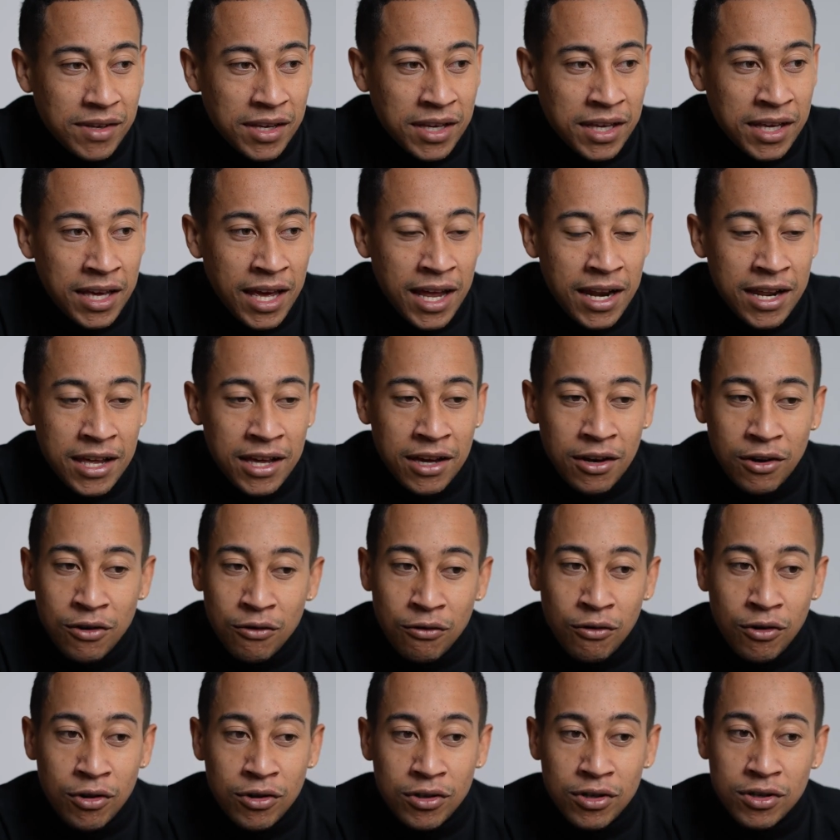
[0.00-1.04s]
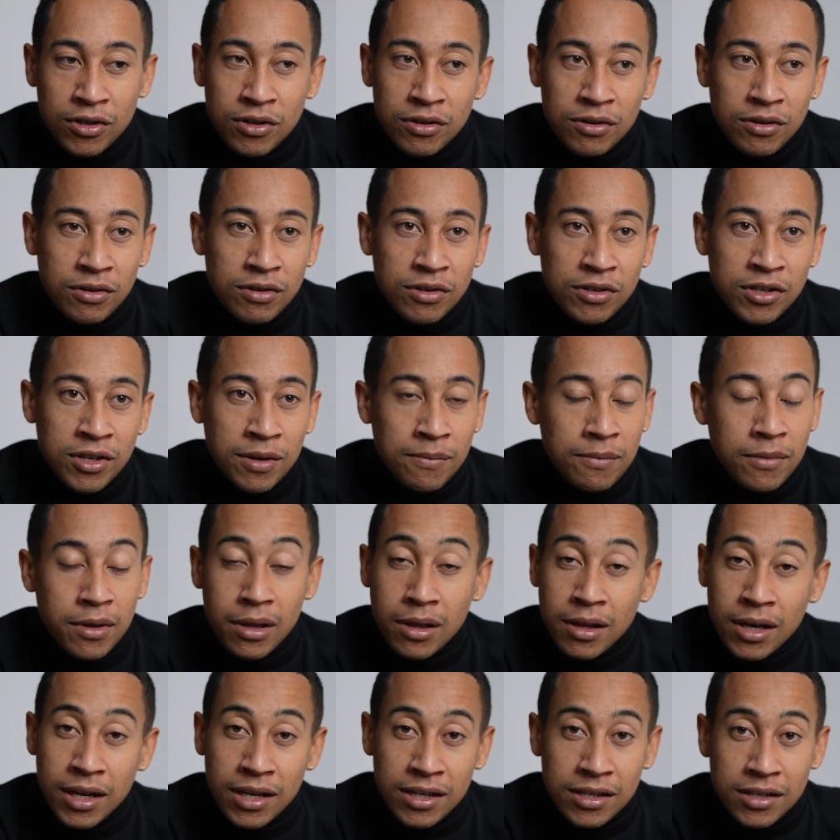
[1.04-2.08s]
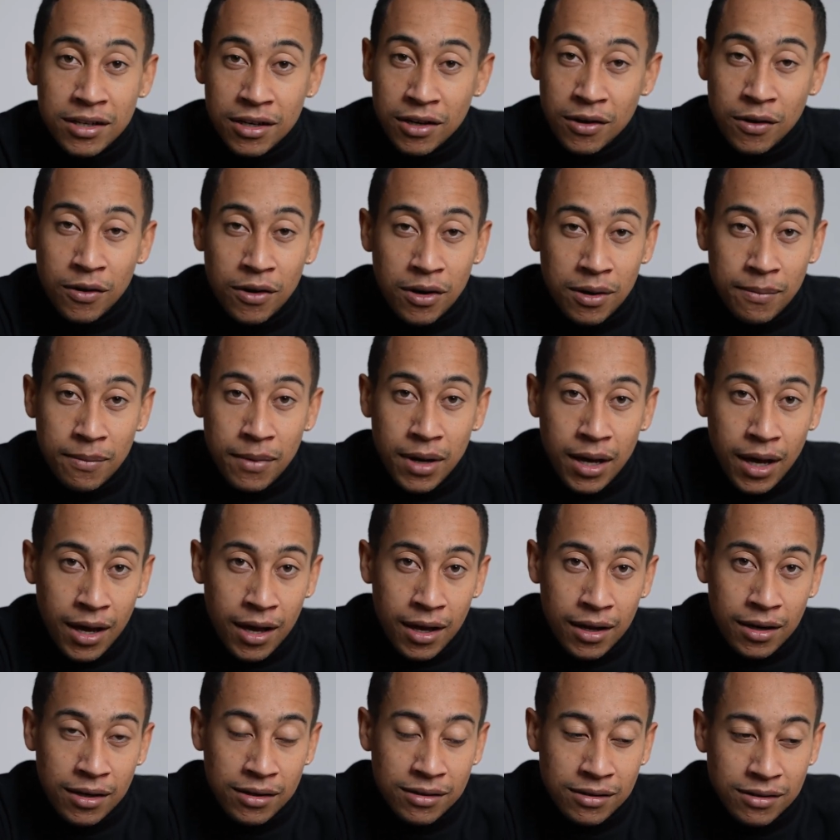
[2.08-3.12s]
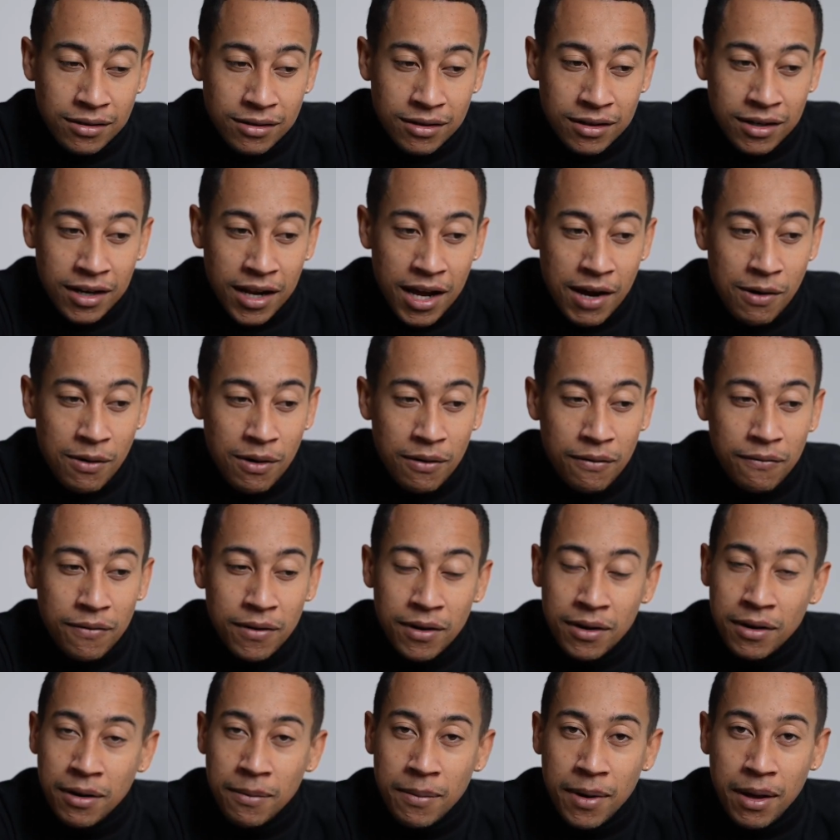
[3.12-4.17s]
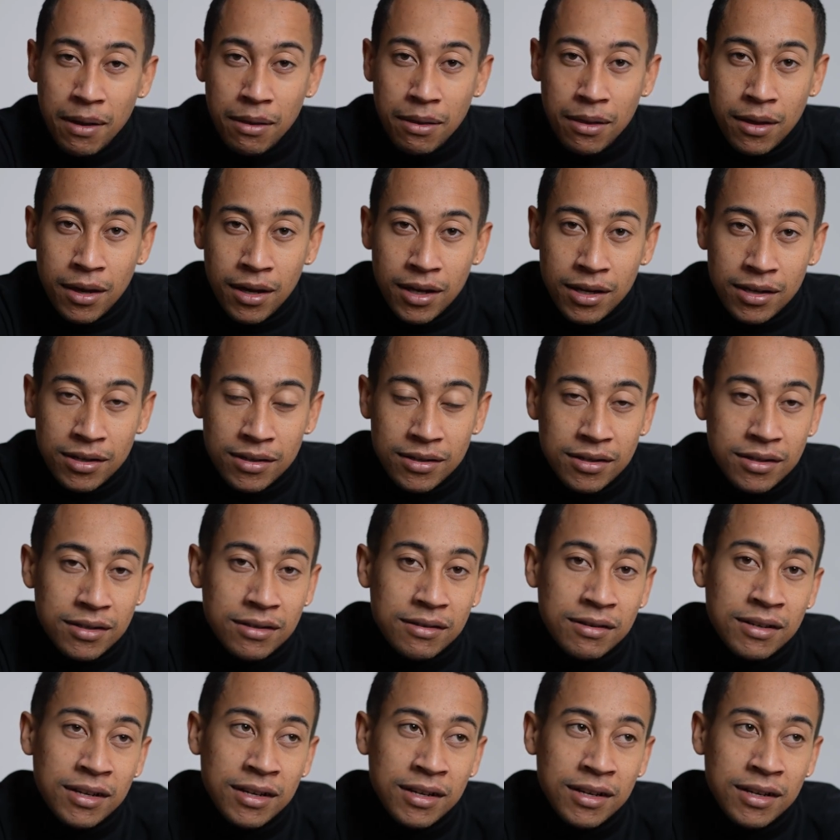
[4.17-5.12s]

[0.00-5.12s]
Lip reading: getting across some of the things that go on in my head and how I feel about things. And